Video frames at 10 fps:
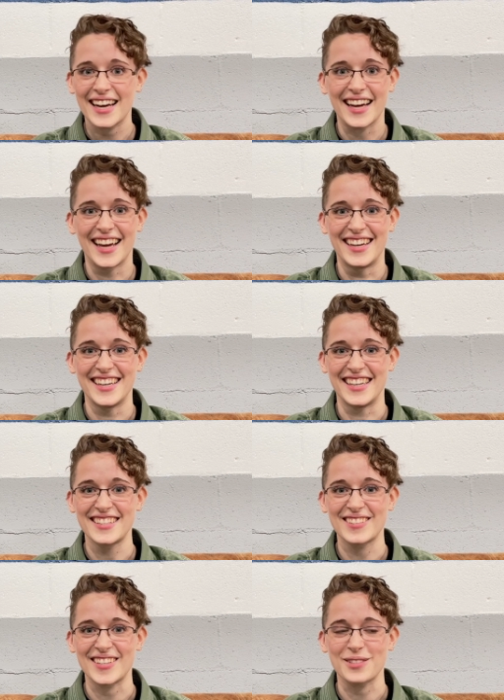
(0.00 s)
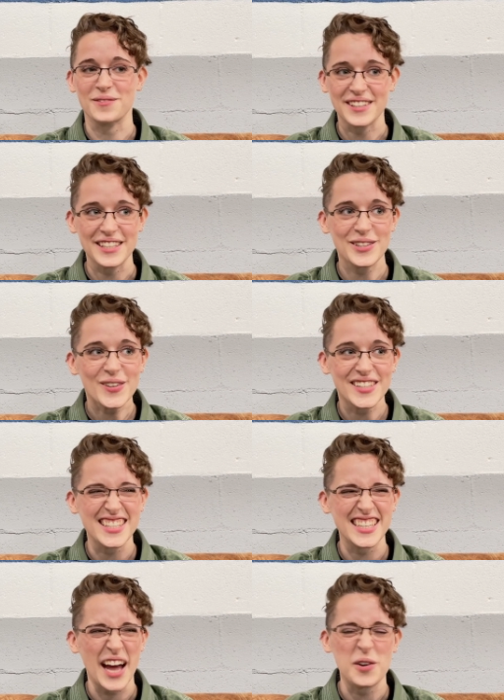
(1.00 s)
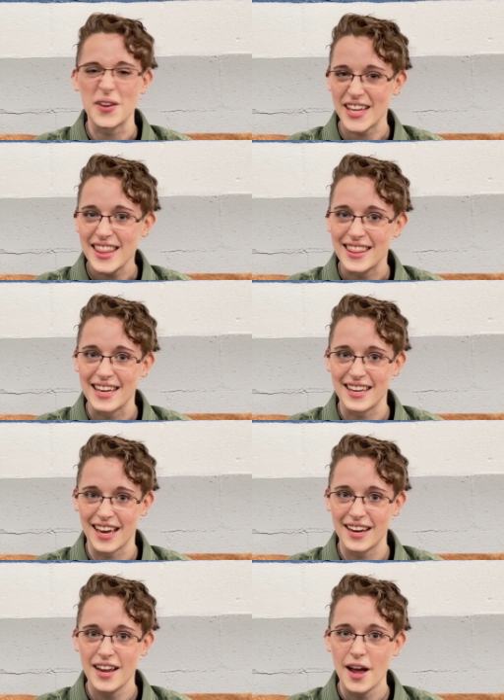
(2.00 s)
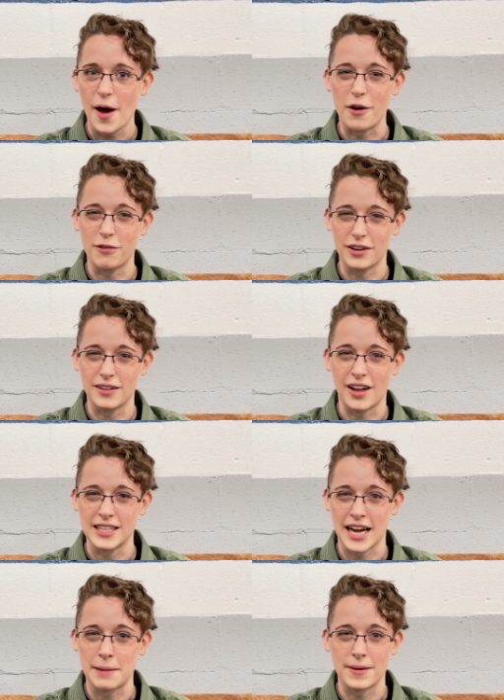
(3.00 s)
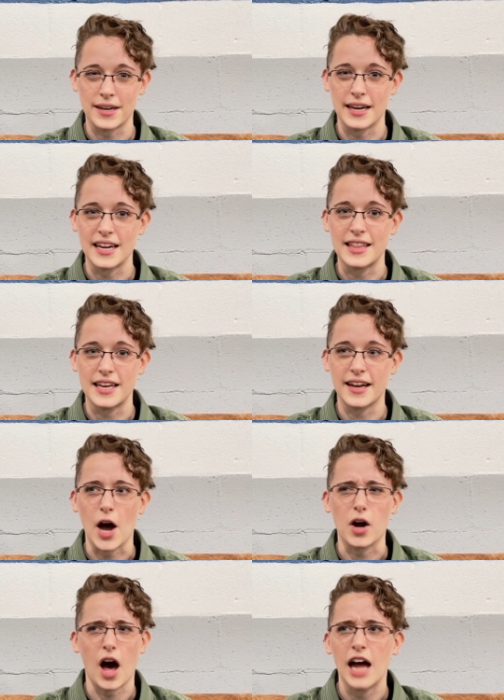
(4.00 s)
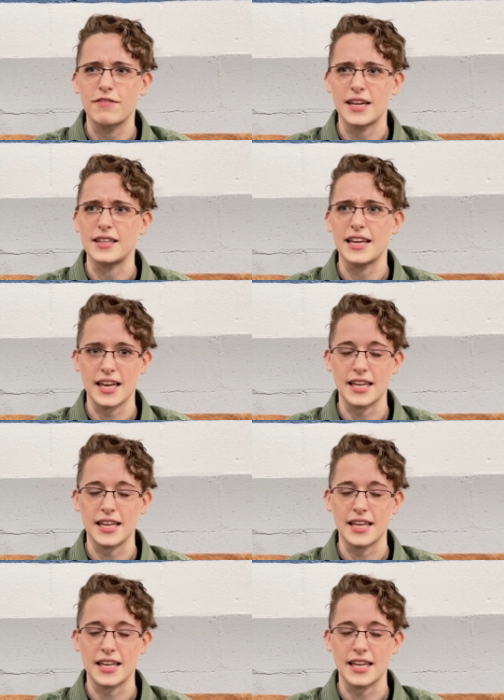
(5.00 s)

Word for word: And it's just really cool to see how good they get over a long time period and then how confident they get